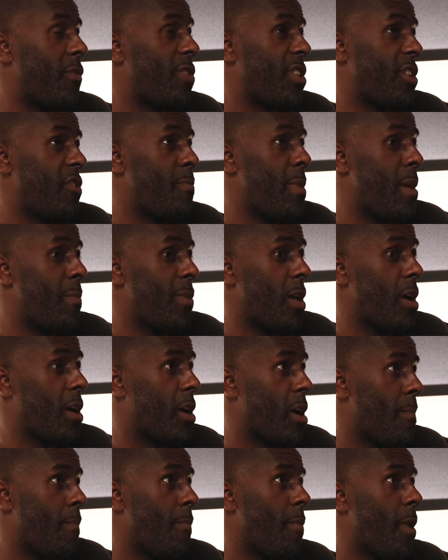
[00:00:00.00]
Remember,
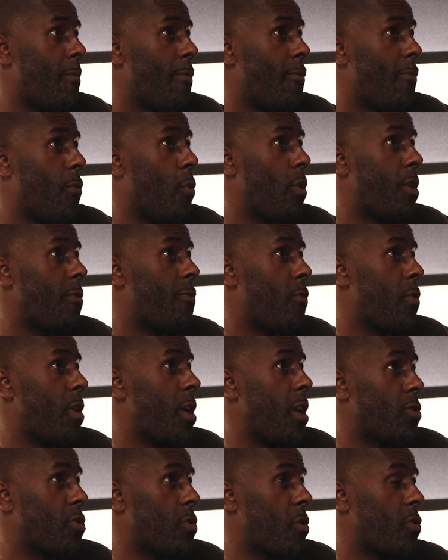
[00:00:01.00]
I'm 43
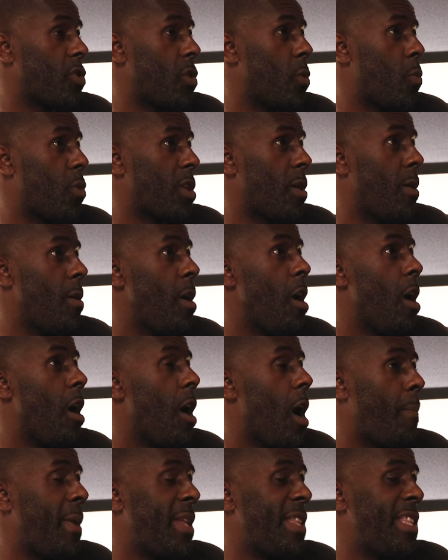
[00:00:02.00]
years old. So
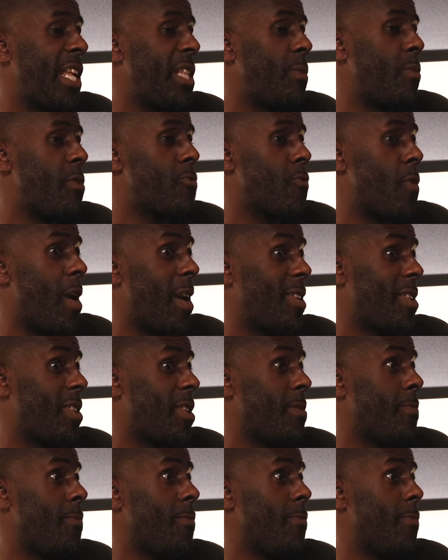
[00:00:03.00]
I've been dealing with
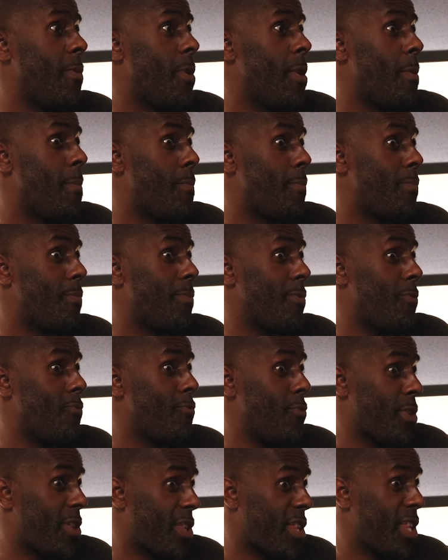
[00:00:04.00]
racism
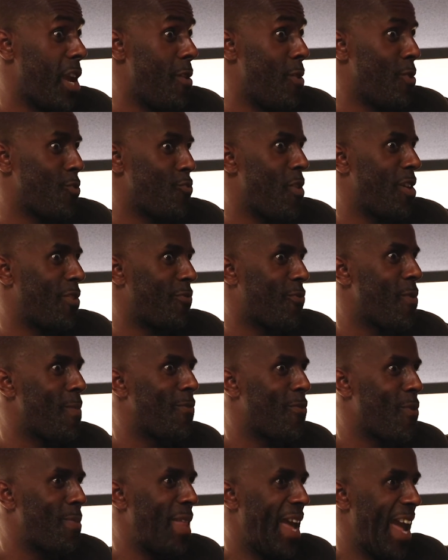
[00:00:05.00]
seriously from
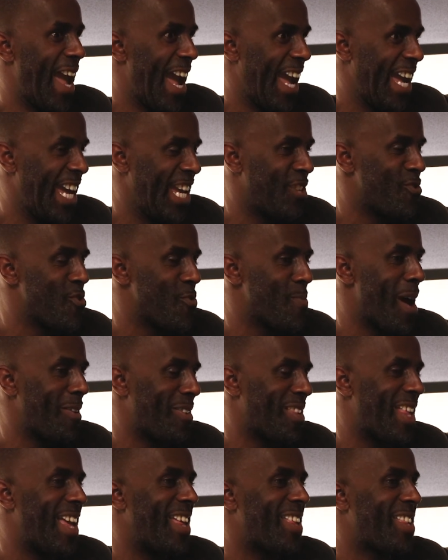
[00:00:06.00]
the age of
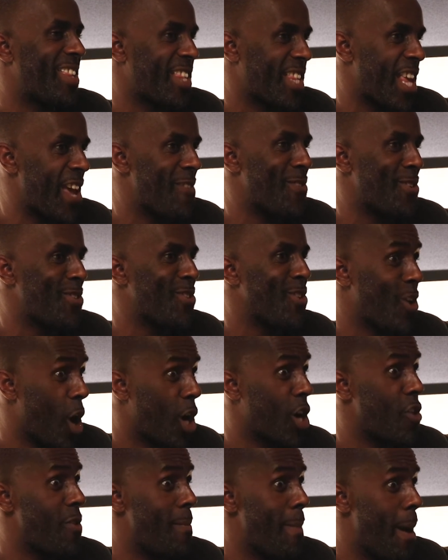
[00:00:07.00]
about say 7, I
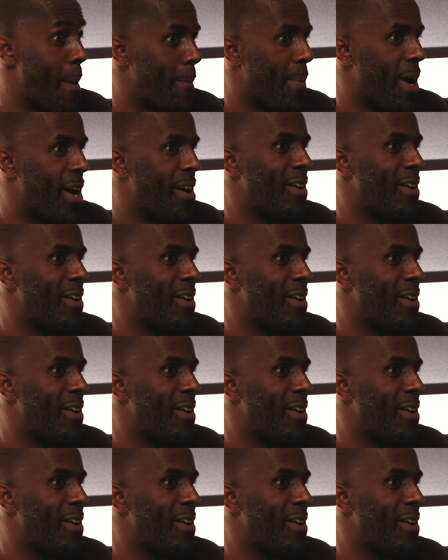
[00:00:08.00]
can remember.